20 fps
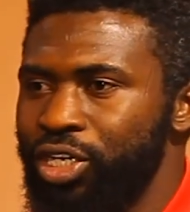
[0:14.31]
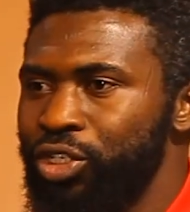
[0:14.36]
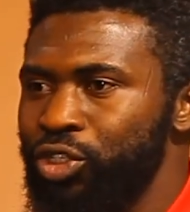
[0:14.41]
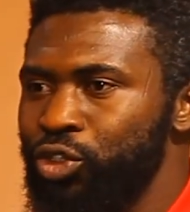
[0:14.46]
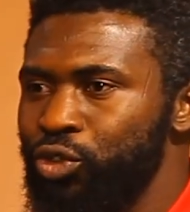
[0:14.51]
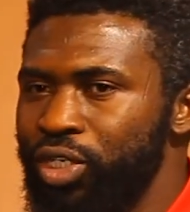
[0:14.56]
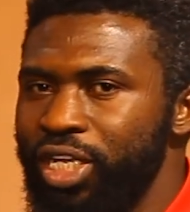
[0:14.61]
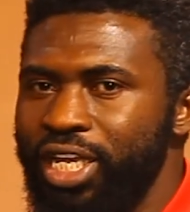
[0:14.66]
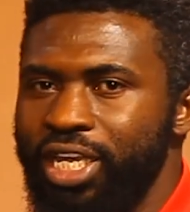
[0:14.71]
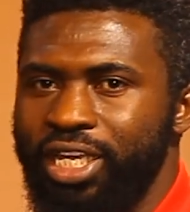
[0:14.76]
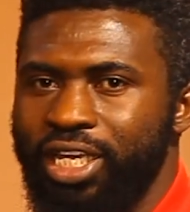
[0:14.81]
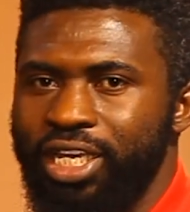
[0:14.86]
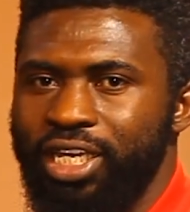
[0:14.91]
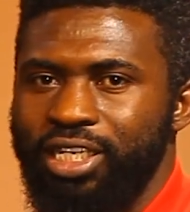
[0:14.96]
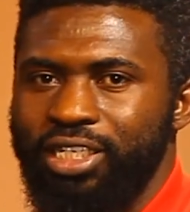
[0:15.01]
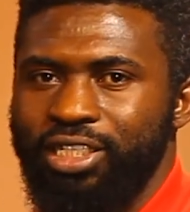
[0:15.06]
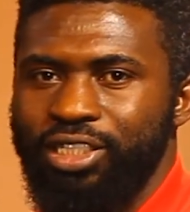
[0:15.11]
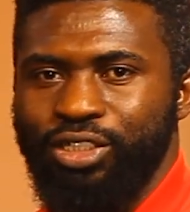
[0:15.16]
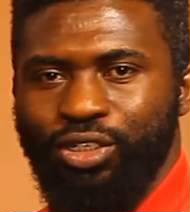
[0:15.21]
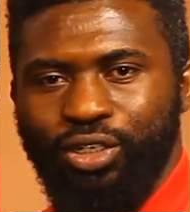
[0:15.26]
Today
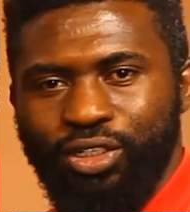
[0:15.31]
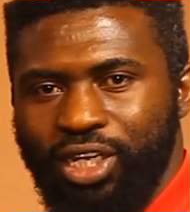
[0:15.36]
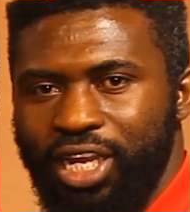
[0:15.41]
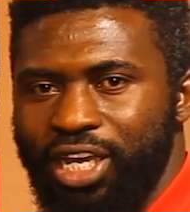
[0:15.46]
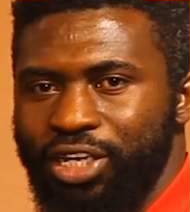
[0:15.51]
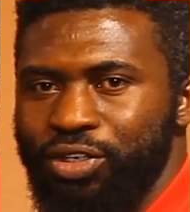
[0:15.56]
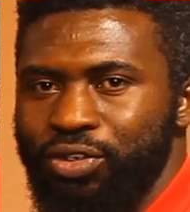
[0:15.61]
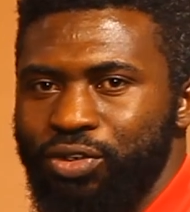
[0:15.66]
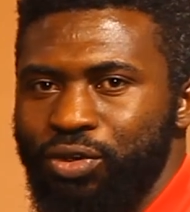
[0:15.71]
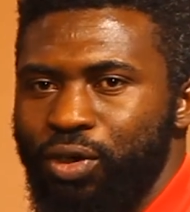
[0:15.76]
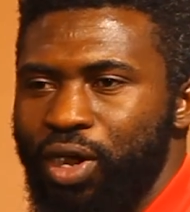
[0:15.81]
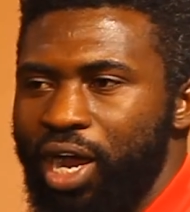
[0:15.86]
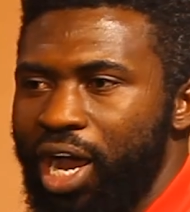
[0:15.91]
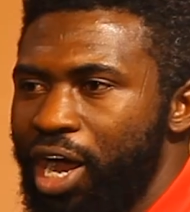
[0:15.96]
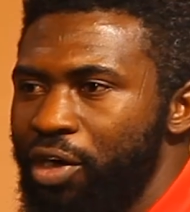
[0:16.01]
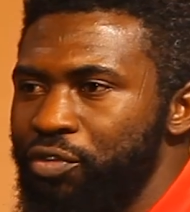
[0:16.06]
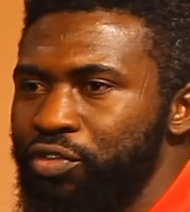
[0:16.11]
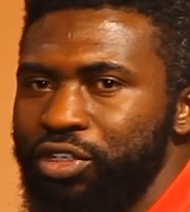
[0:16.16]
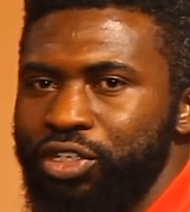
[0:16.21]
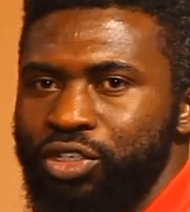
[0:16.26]
again, just like I
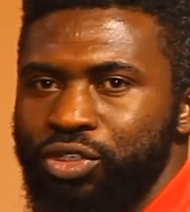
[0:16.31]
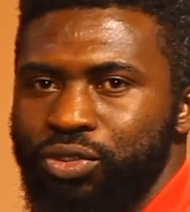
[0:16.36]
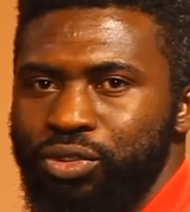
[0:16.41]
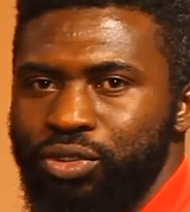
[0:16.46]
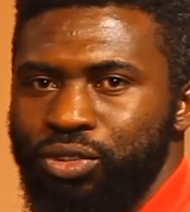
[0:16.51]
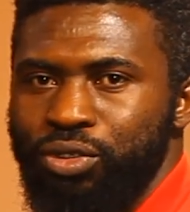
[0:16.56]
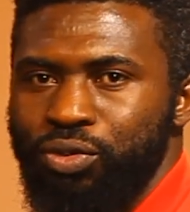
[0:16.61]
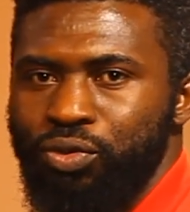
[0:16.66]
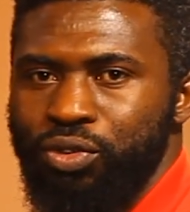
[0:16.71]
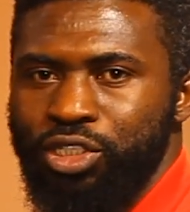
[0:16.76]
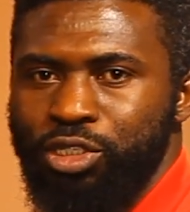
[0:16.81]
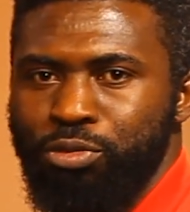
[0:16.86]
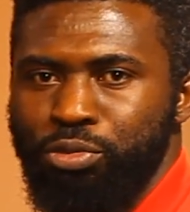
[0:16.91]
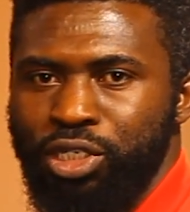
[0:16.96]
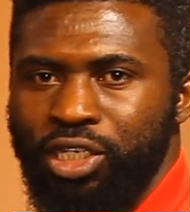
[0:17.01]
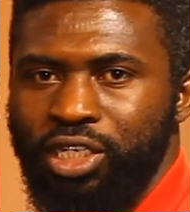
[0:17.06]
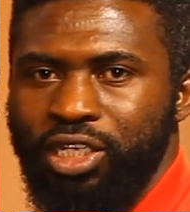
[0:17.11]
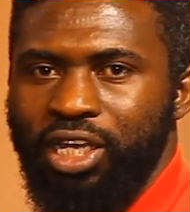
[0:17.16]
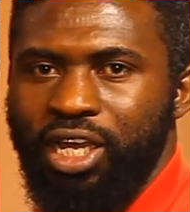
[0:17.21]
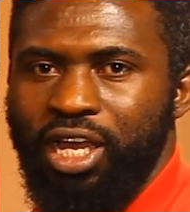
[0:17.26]
have in the studio with
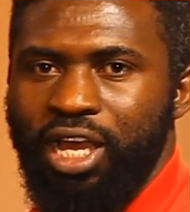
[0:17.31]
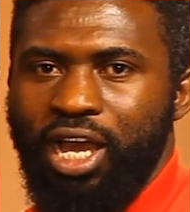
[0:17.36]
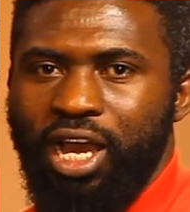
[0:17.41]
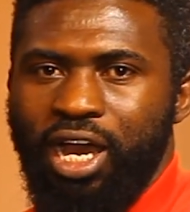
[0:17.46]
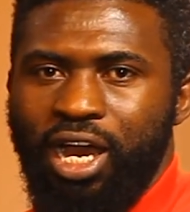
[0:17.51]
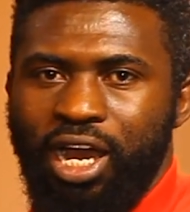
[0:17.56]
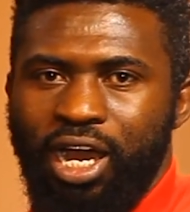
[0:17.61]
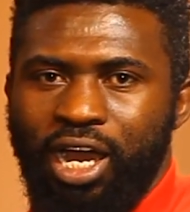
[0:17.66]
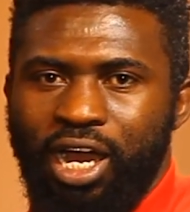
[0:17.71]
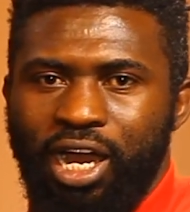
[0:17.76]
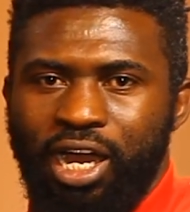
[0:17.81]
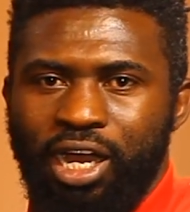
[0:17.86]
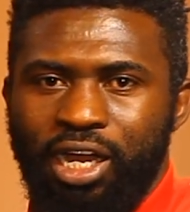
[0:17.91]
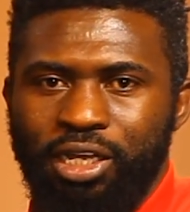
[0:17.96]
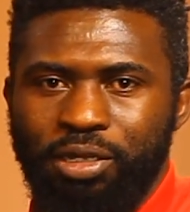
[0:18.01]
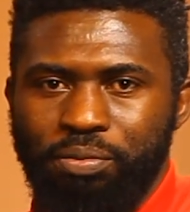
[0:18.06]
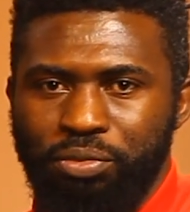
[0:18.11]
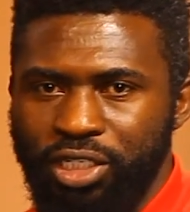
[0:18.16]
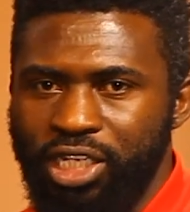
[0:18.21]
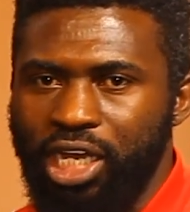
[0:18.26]
me
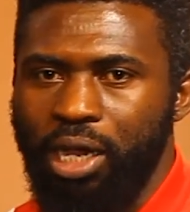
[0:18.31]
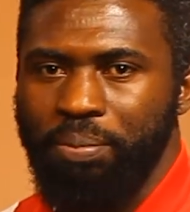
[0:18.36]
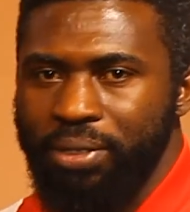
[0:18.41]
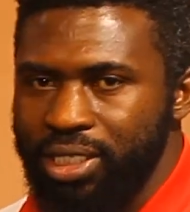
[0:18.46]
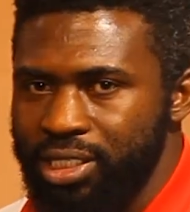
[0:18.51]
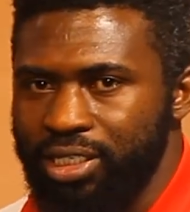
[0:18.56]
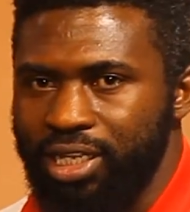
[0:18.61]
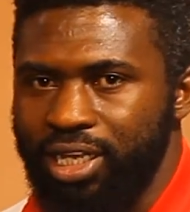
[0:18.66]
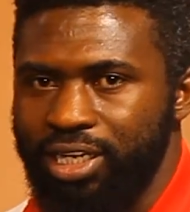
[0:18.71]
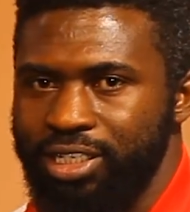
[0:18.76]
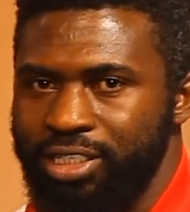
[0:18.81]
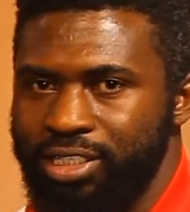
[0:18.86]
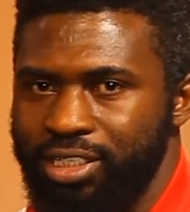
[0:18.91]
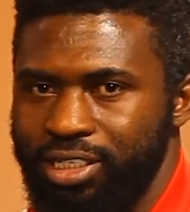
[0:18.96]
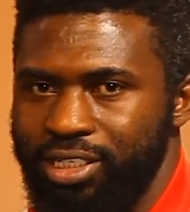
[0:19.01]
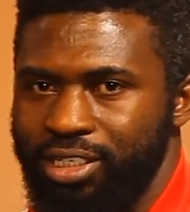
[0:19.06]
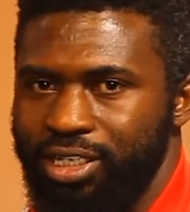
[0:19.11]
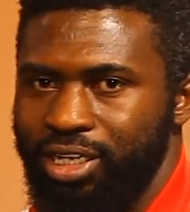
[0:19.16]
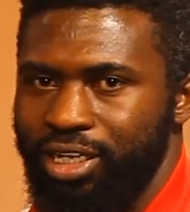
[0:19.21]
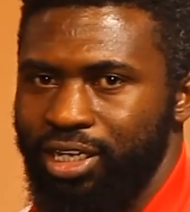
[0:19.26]
a media
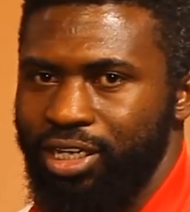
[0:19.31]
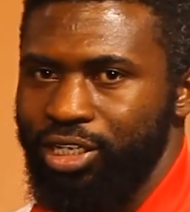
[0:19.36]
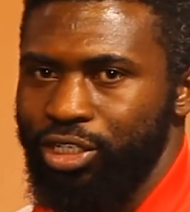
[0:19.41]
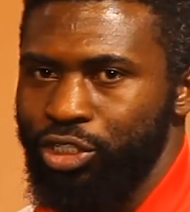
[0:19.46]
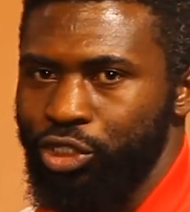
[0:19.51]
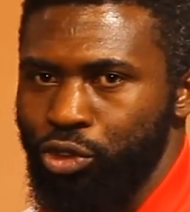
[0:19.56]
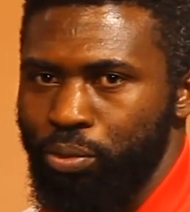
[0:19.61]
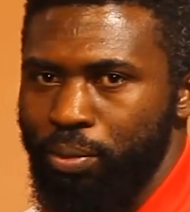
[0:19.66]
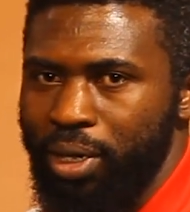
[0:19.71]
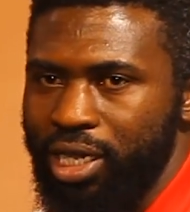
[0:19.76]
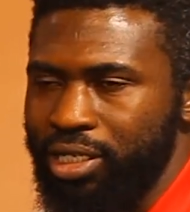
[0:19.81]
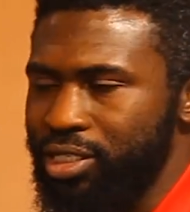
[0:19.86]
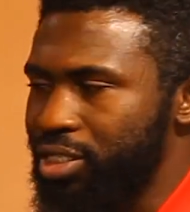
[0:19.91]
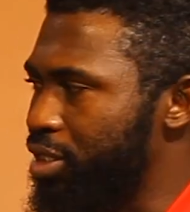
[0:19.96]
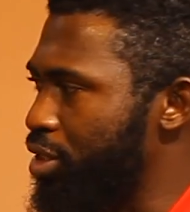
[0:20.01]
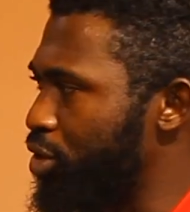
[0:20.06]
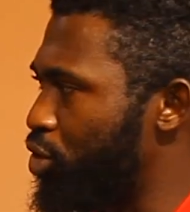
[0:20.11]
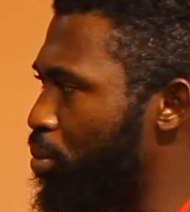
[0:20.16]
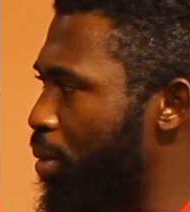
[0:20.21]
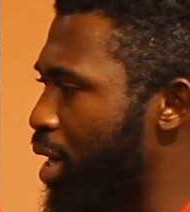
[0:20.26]
personality, Joe
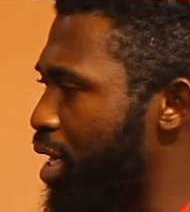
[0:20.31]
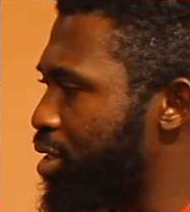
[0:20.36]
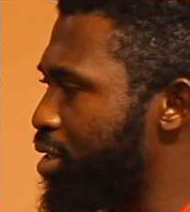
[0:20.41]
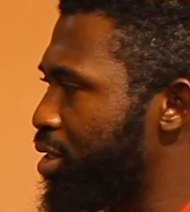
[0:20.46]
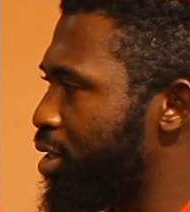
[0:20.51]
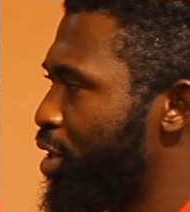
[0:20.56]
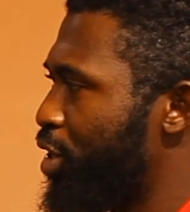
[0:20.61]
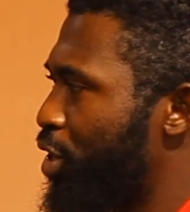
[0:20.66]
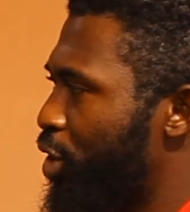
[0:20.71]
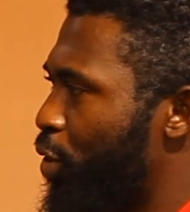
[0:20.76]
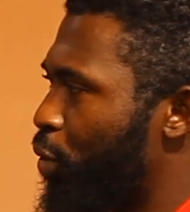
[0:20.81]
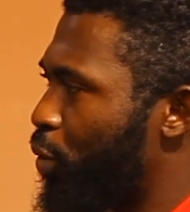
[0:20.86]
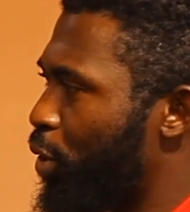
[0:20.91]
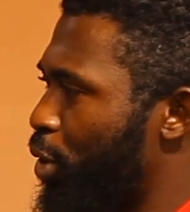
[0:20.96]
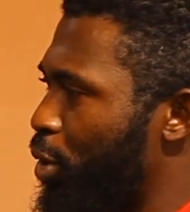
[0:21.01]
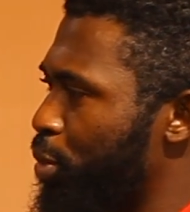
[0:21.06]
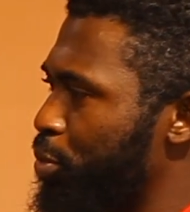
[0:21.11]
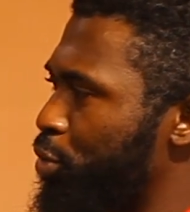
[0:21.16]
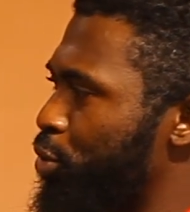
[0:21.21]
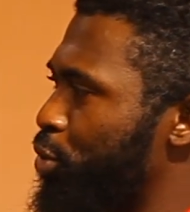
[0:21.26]
Max. Joe Max,
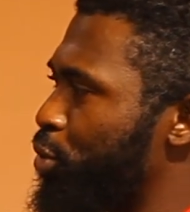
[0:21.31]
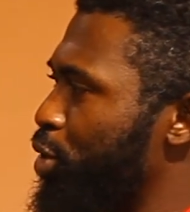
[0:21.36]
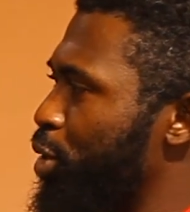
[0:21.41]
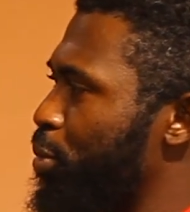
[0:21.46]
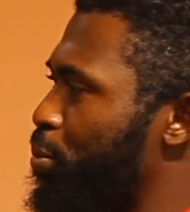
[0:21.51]
welcome to the